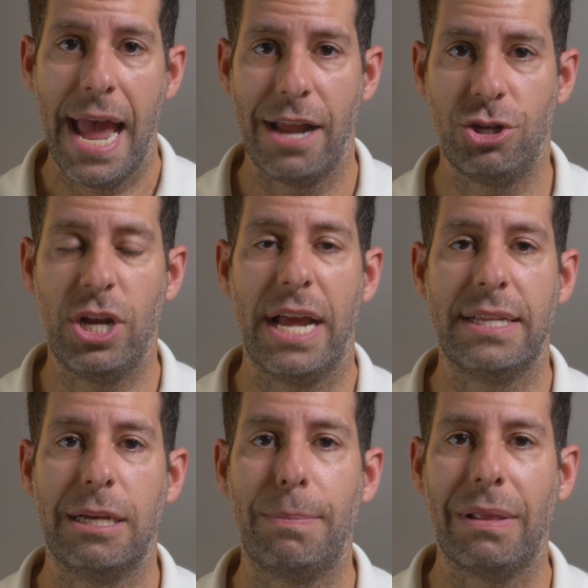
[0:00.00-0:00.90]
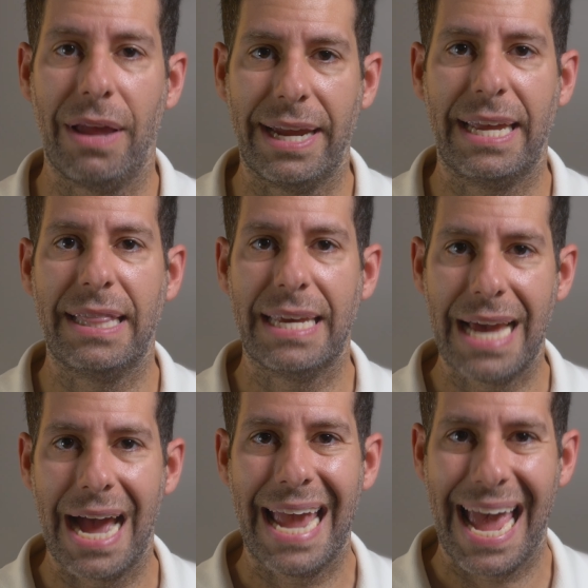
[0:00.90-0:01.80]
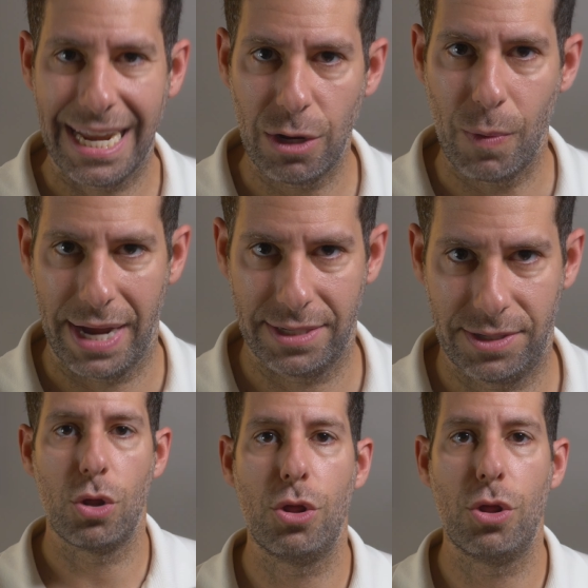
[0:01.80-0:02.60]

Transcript: and she ends up liking the guy anyways.